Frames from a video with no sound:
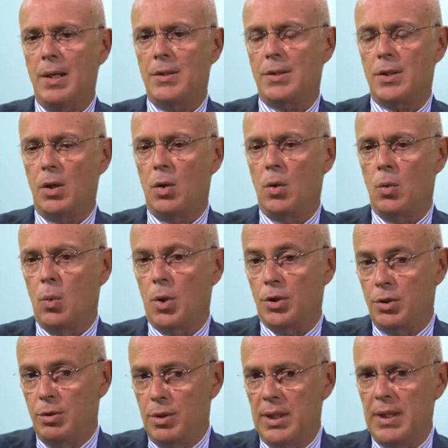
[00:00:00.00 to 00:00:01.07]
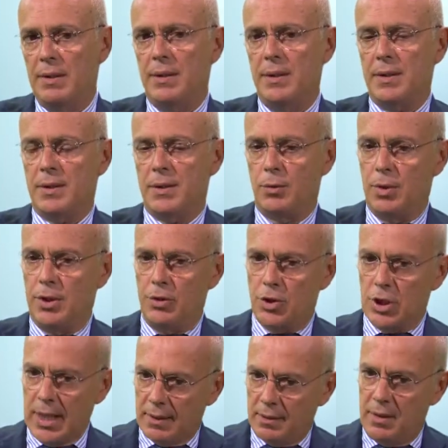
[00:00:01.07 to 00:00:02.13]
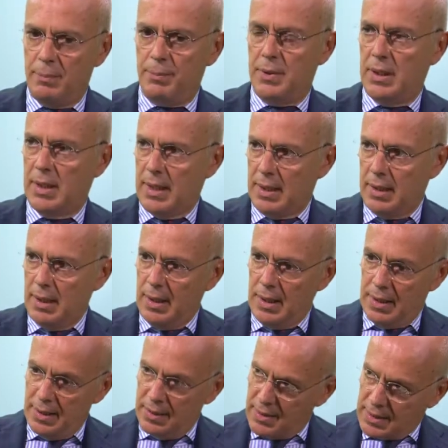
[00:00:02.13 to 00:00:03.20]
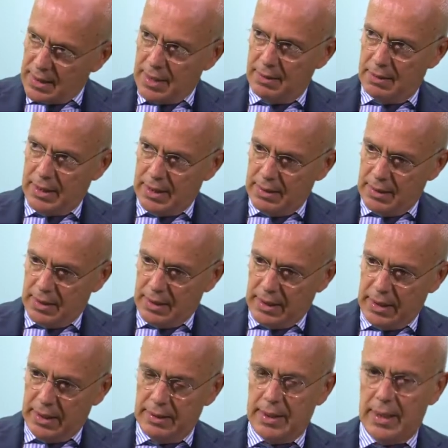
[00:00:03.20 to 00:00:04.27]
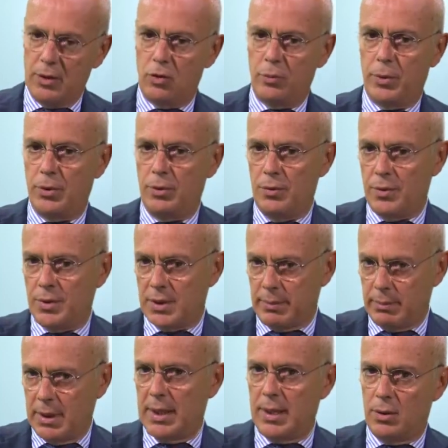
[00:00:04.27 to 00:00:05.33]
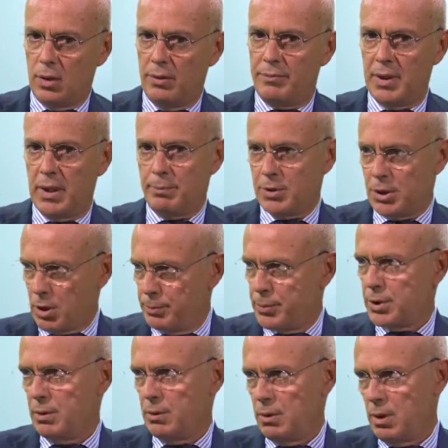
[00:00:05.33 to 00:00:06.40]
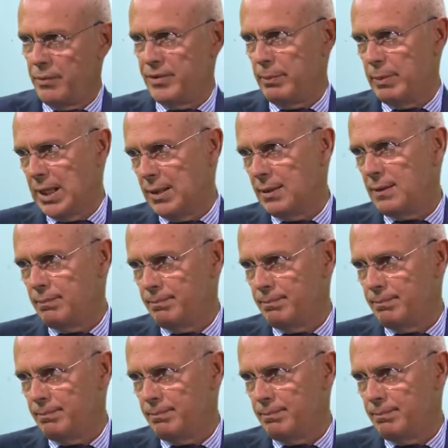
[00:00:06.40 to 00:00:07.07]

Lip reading: So what you need is to inject TPA inside the retina and then to produce some kind of reabsorption of the blood.